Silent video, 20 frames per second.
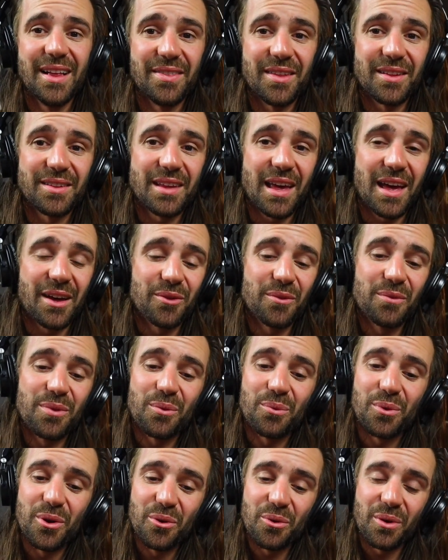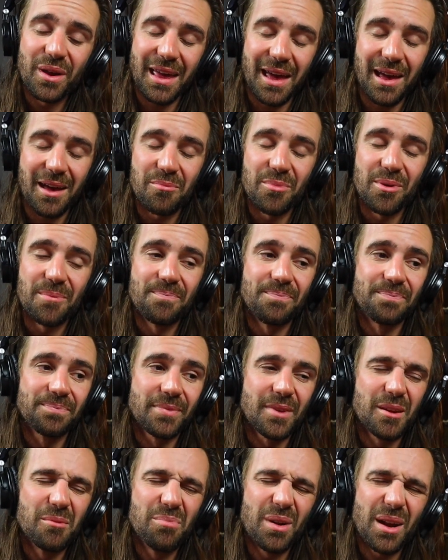the sound of the real cab.
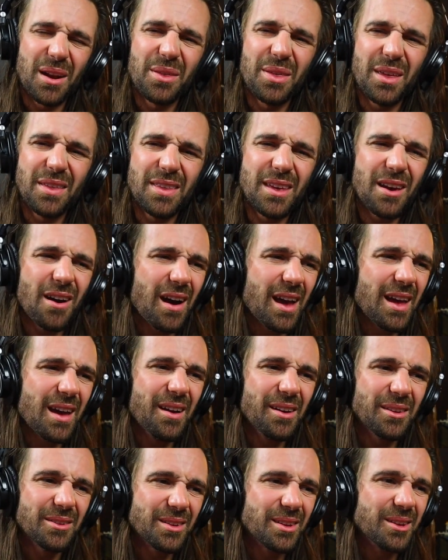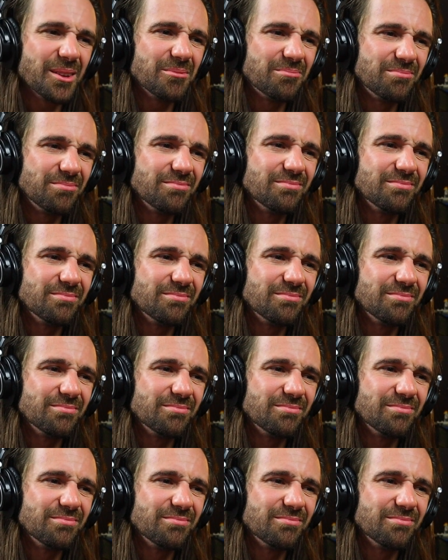But I think the IRs